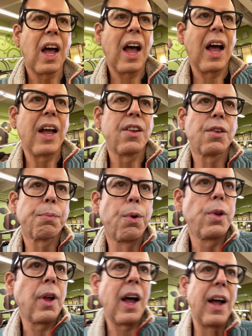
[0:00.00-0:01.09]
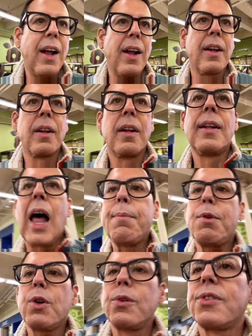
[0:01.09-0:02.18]
and just put lime
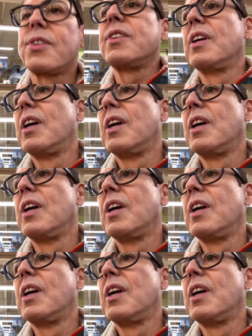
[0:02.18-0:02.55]
juice.